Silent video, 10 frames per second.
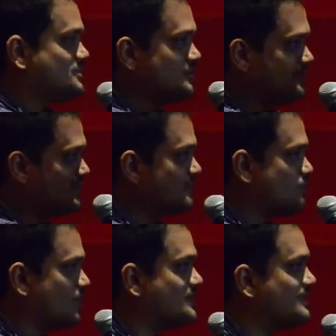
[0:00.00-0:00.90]
Shouldn't be
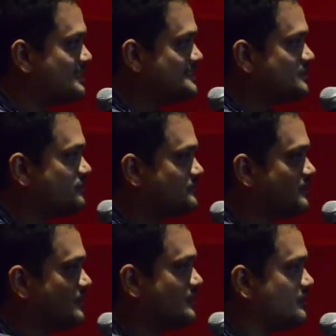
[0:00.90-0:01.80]
that one list
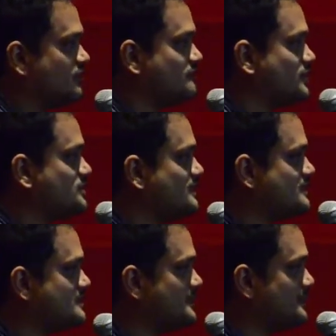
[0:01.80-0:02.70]
of
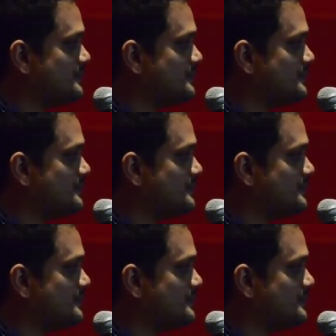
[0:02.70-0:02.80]
monuments?